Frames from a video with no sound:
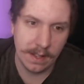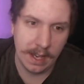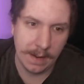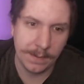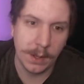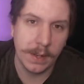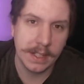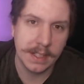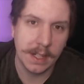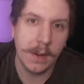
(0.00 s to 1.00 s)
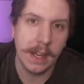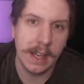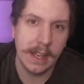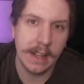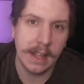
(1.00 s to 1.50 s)
I'm going to go
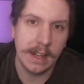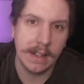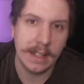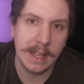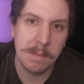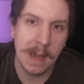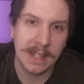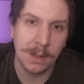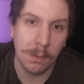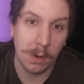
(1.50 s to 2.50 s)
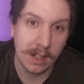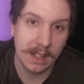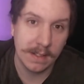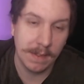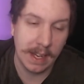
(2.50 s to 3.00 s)
ahead and get back to work,
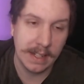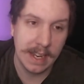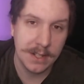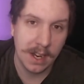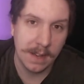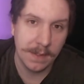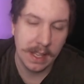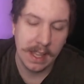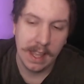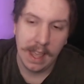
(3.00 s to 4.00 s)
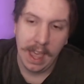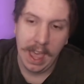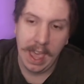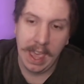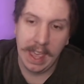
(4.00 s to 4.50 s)
my day job,
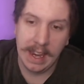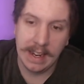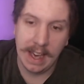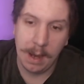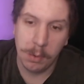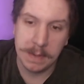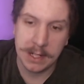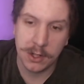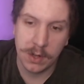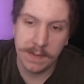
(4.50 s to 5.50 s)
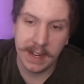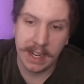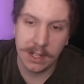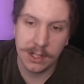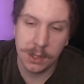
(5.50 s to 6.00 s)
and I will be
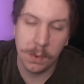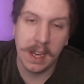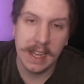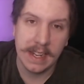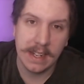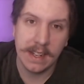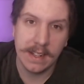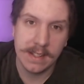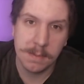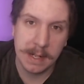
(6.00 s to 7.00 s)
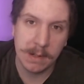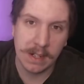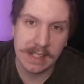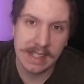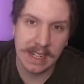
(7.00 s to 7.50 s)
streaming Duat
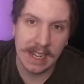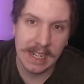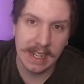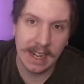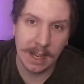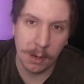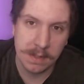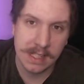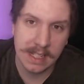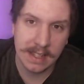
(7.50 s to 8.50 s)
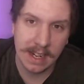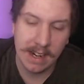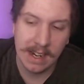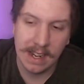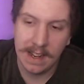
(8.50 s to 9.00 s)
speedruns tonight, and I hope to see you there
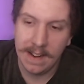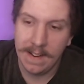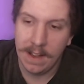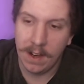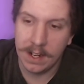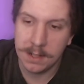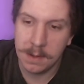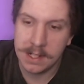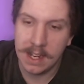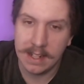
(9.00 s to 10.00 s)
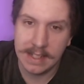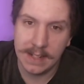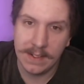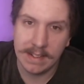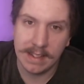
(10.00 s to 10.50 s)
on
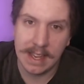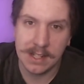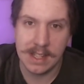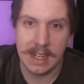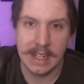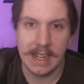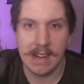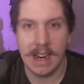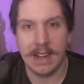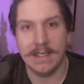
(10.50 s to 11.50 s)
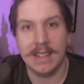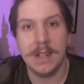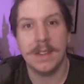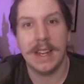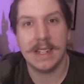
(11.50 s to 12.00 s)
twitch.tv/XanaGear, and I'll see you
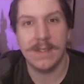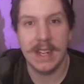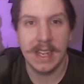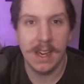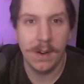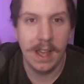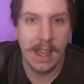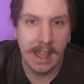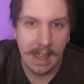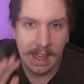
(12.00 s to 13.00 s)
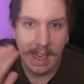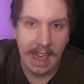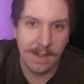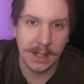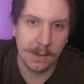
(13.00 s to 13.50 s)
in the next video.
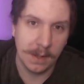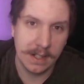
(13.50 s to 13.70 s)
Have a good one.